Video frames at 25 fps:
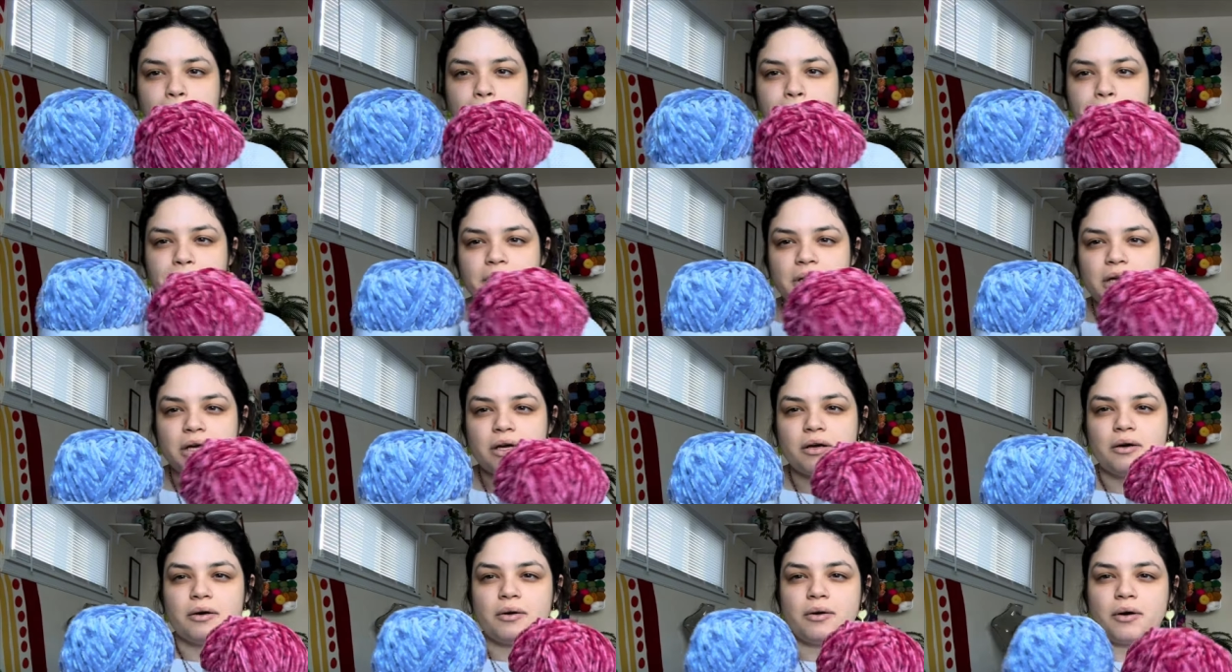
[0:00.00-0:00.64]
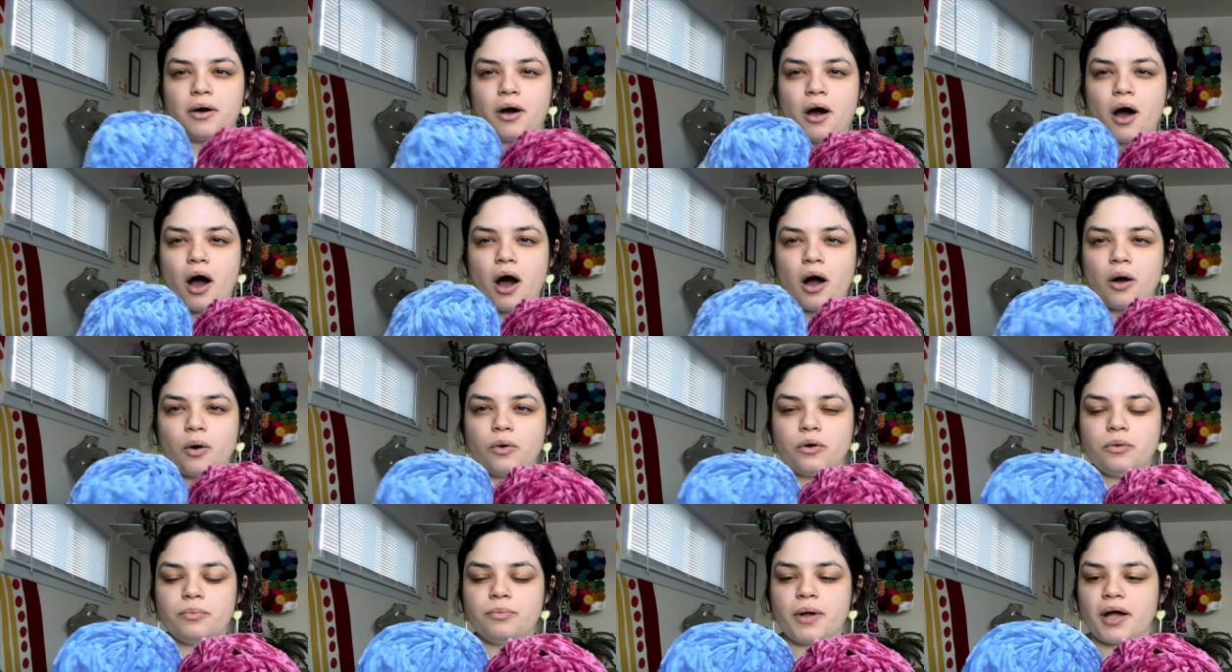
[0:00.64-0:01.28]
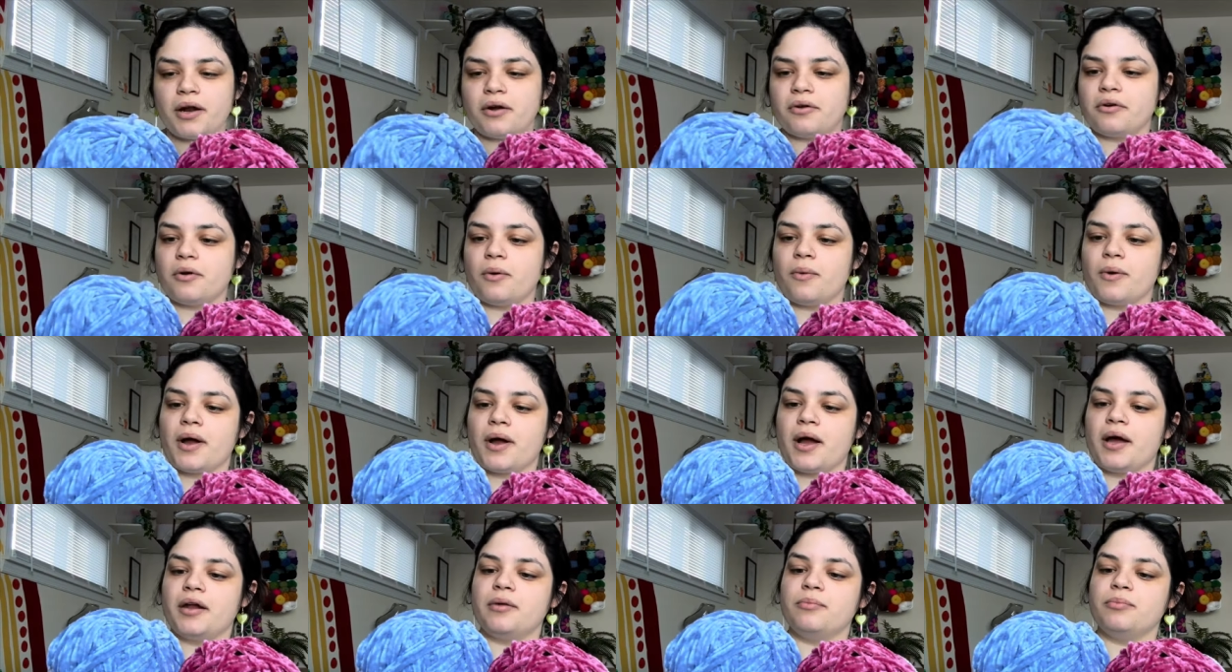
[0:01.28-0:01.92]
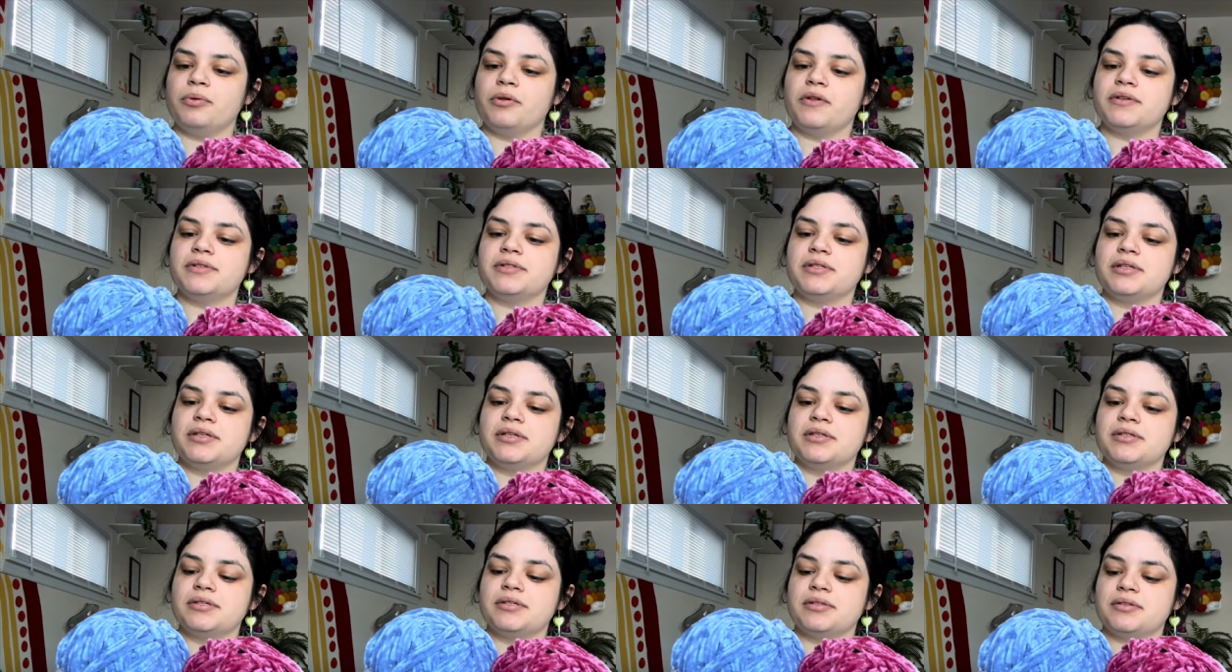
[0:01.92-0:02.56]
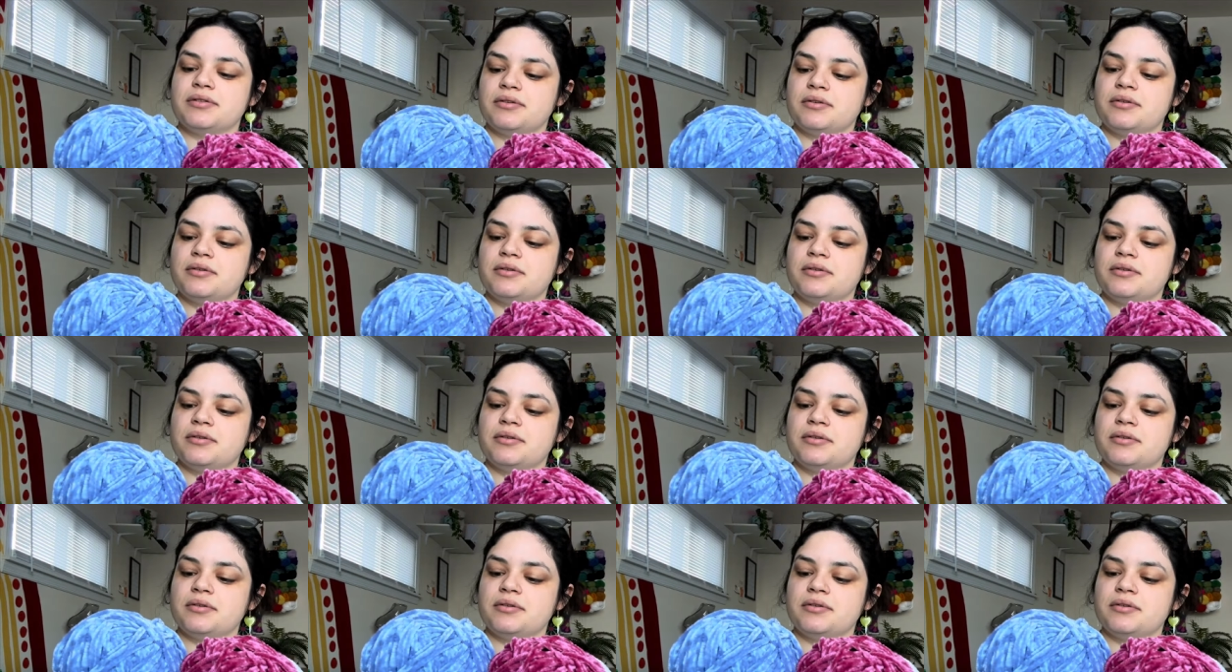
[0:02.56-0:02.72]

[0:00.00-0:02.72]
like a aqua, I don't know what kind of blue this is.